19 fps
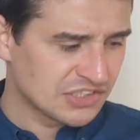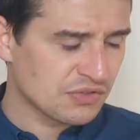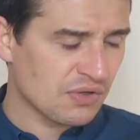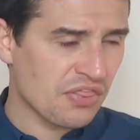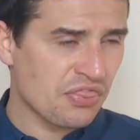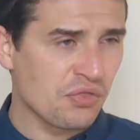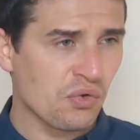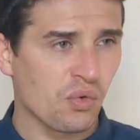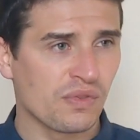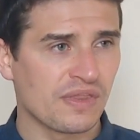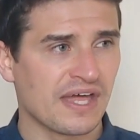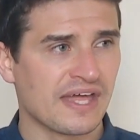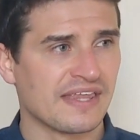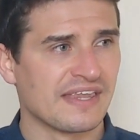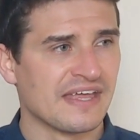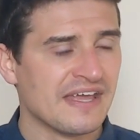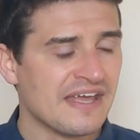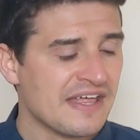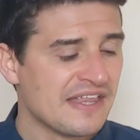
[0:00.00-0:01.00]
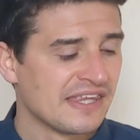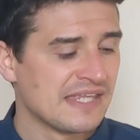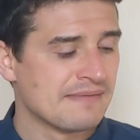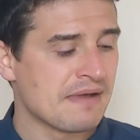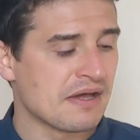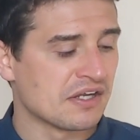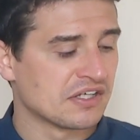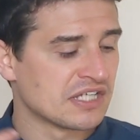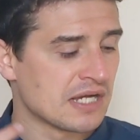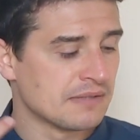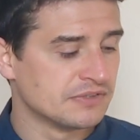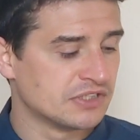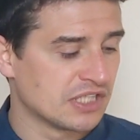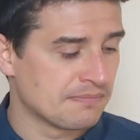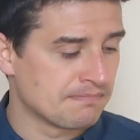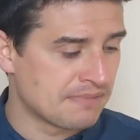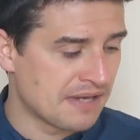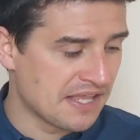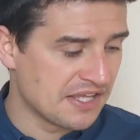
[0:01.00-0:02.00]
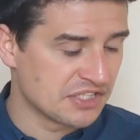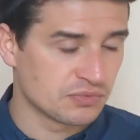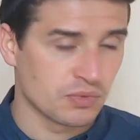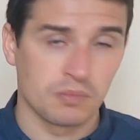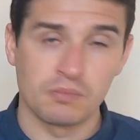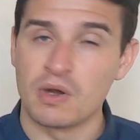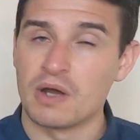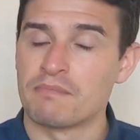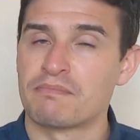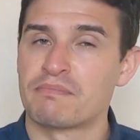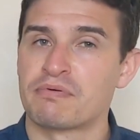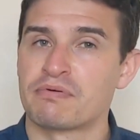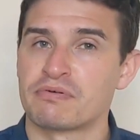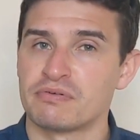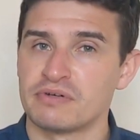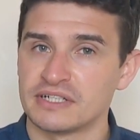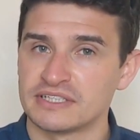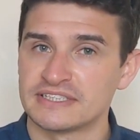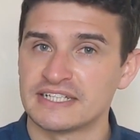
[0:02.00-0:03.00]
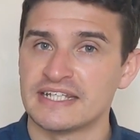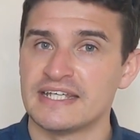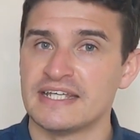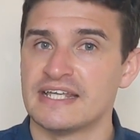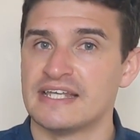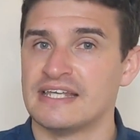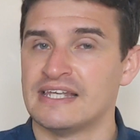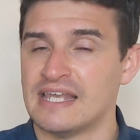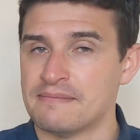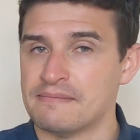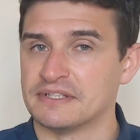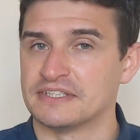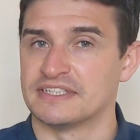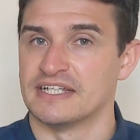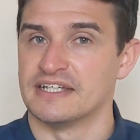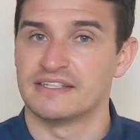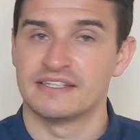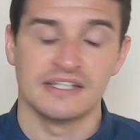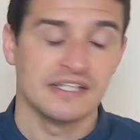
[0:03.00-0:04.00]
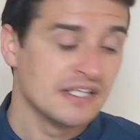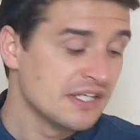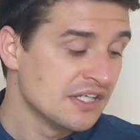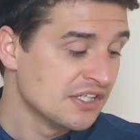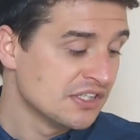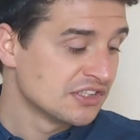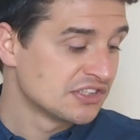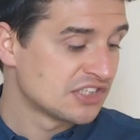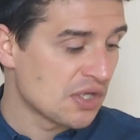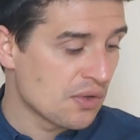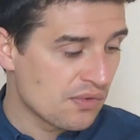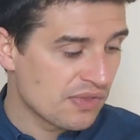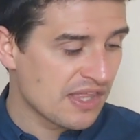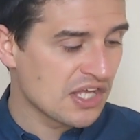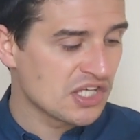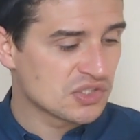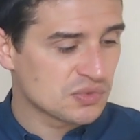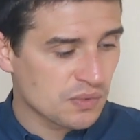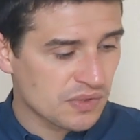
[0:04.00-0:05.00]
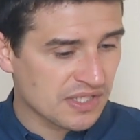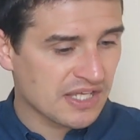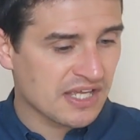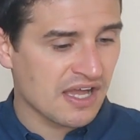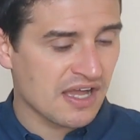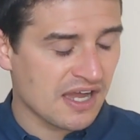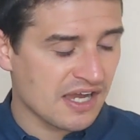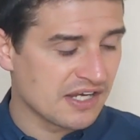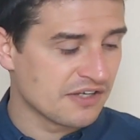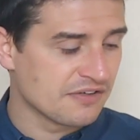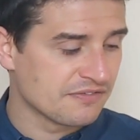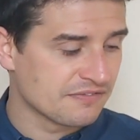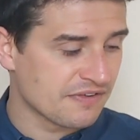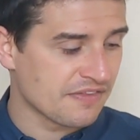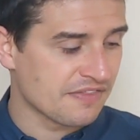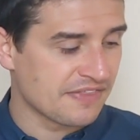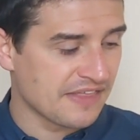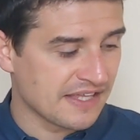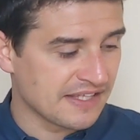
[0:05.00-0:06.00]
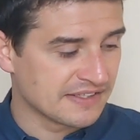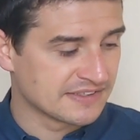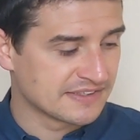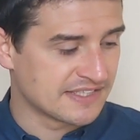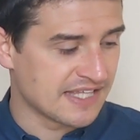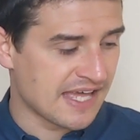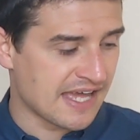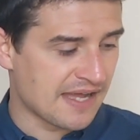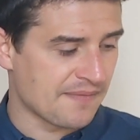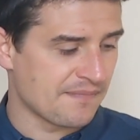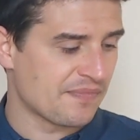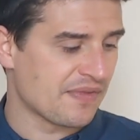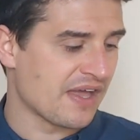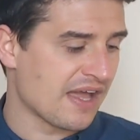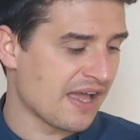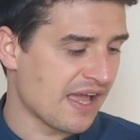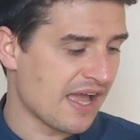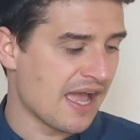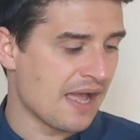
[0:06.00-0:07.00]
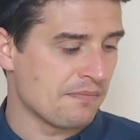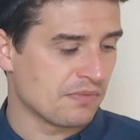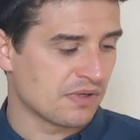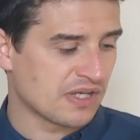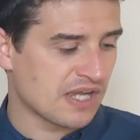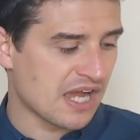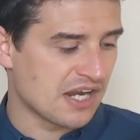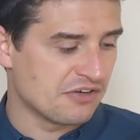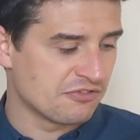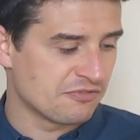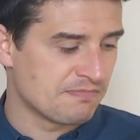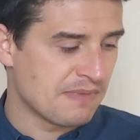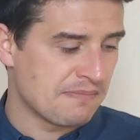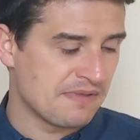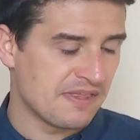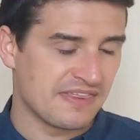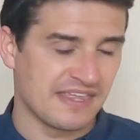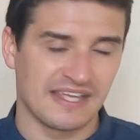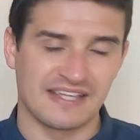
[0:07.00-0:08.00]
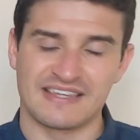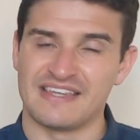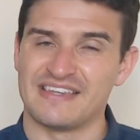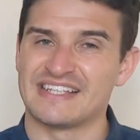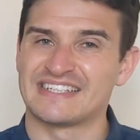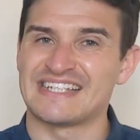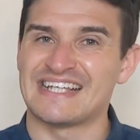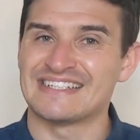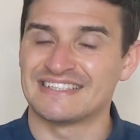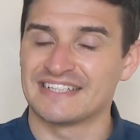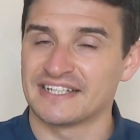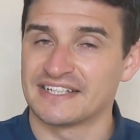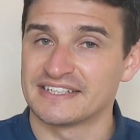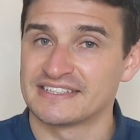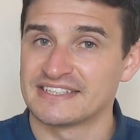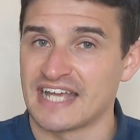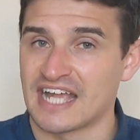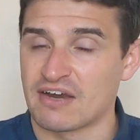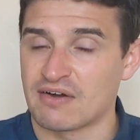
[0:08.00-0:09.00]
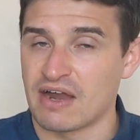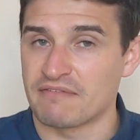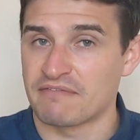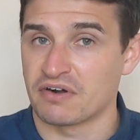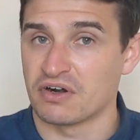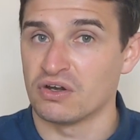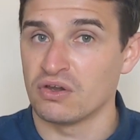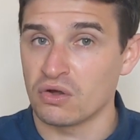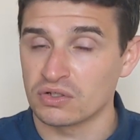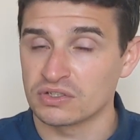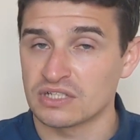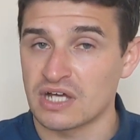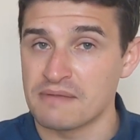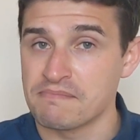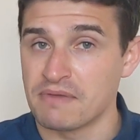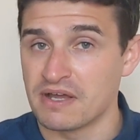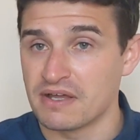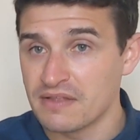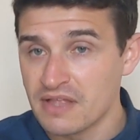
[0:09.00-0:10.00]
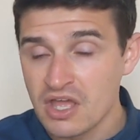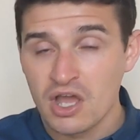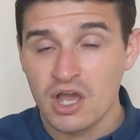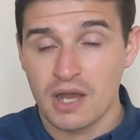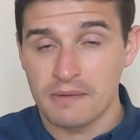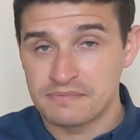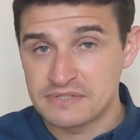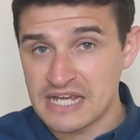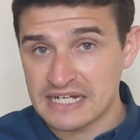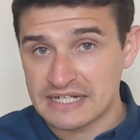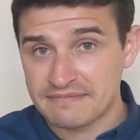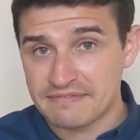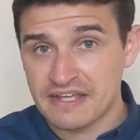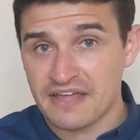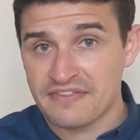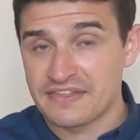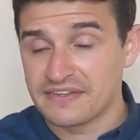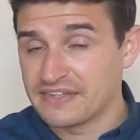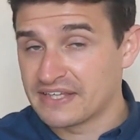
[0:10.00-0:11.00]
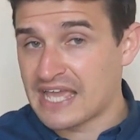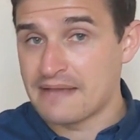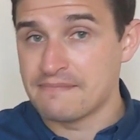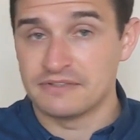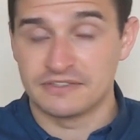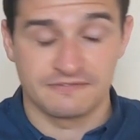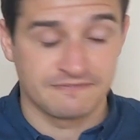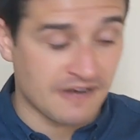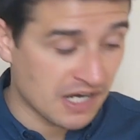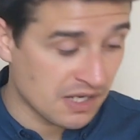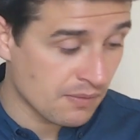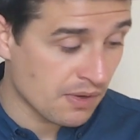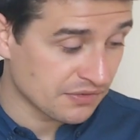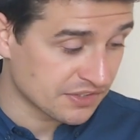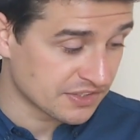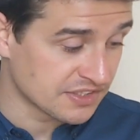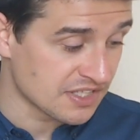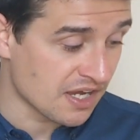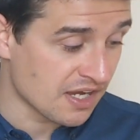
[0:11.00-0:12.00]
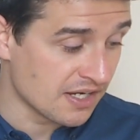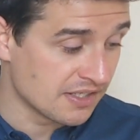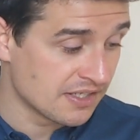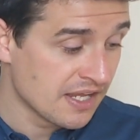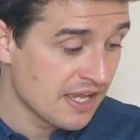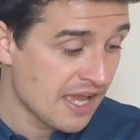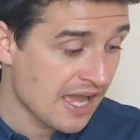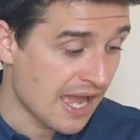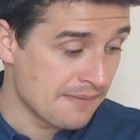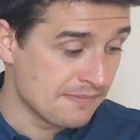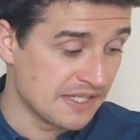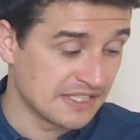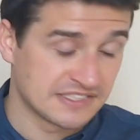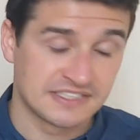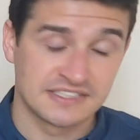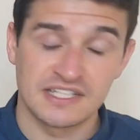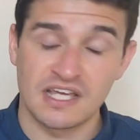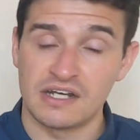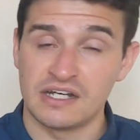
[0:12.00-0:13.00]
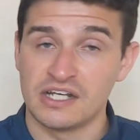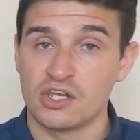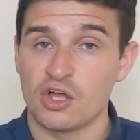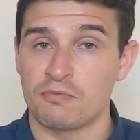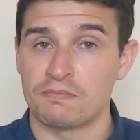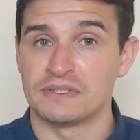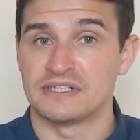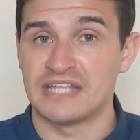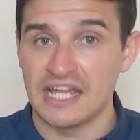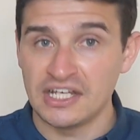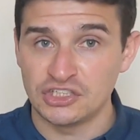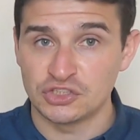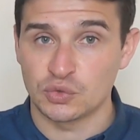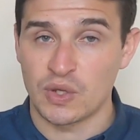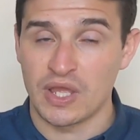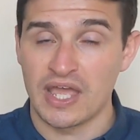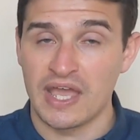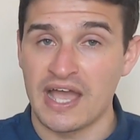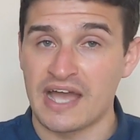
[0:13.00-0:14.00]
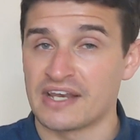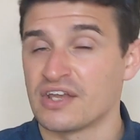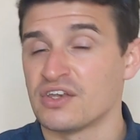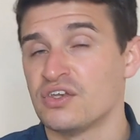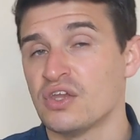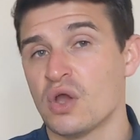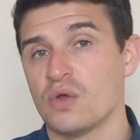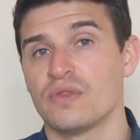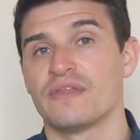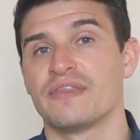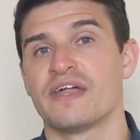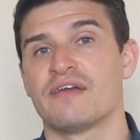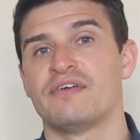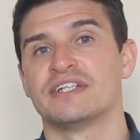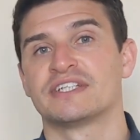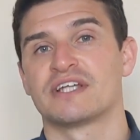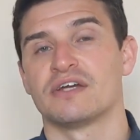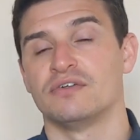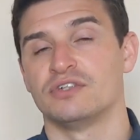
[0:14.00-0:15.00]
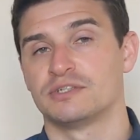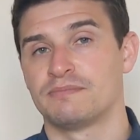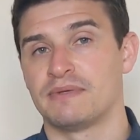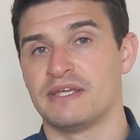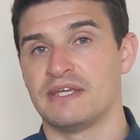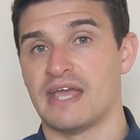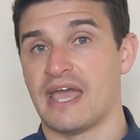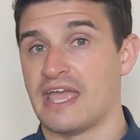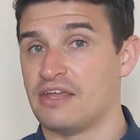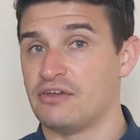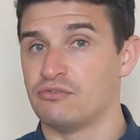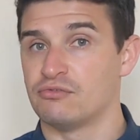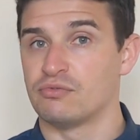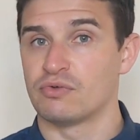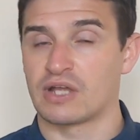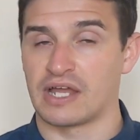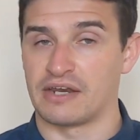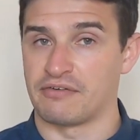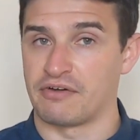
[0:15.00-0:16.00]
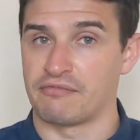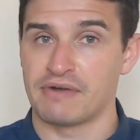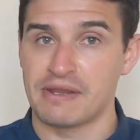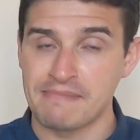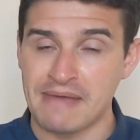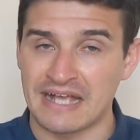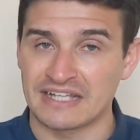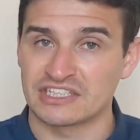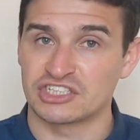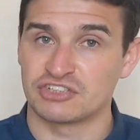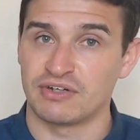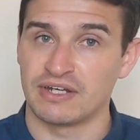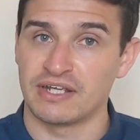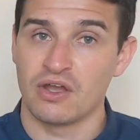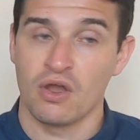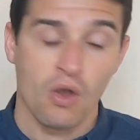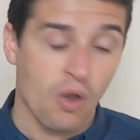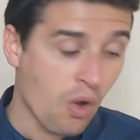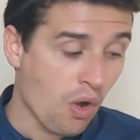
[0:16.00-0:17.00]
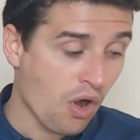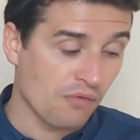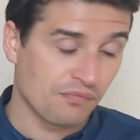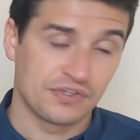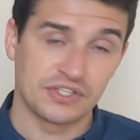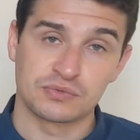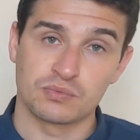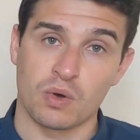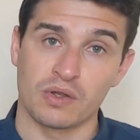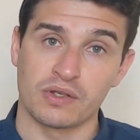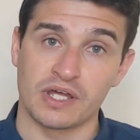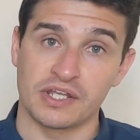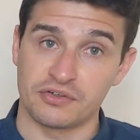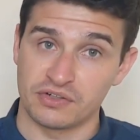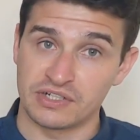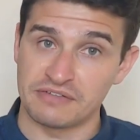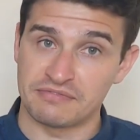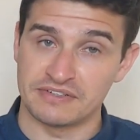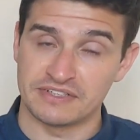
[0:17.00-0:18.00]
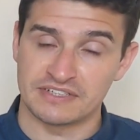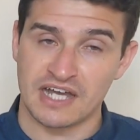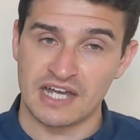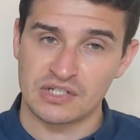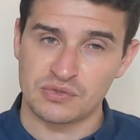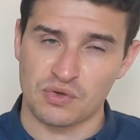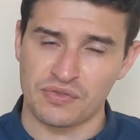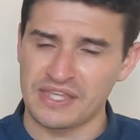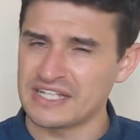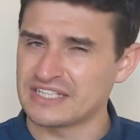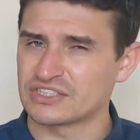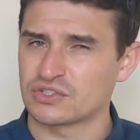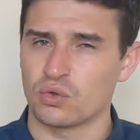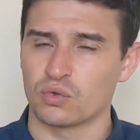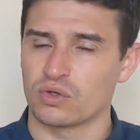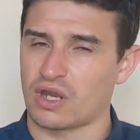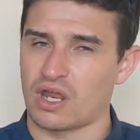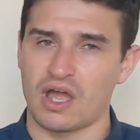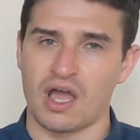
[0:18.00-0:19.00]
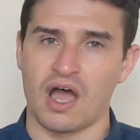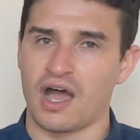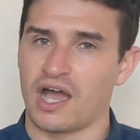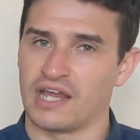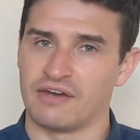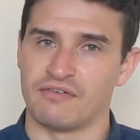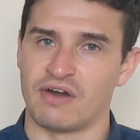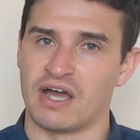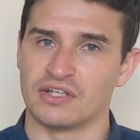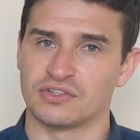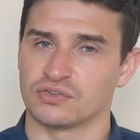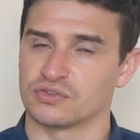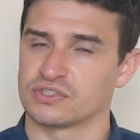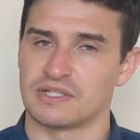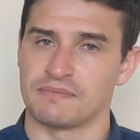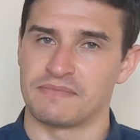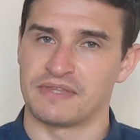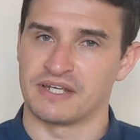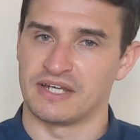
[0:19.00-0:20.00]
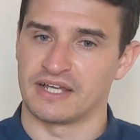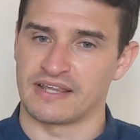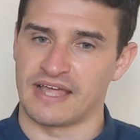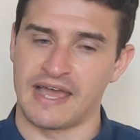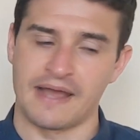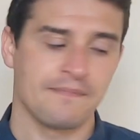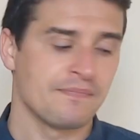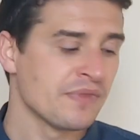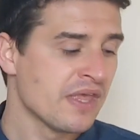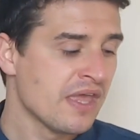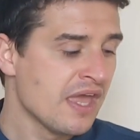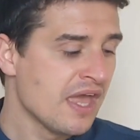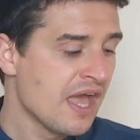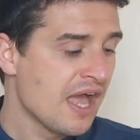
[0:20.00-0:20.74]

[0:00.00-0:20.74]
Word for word: So I thought that the amount of times you could play this one were pretty limited. So those were the kind of things that kind of made me think that this isn't going to stick around for a long time, but objectively I think the game is very well designed, and there's certainly a lot of potential here, and I know that there is going to be a kind of a remastering of this one under a different title. I think it's called High Rise or something like that.